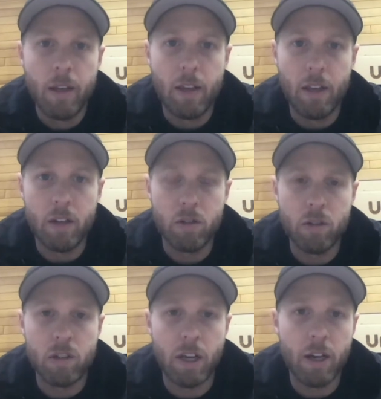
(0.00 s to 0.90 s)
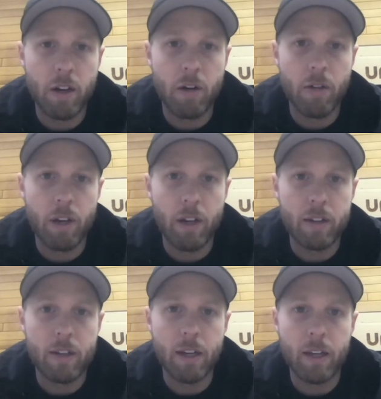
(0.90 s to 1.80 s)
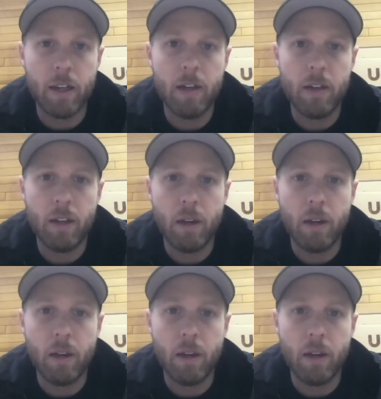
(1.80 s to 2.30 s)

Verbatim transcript: the industry standard over the next decade.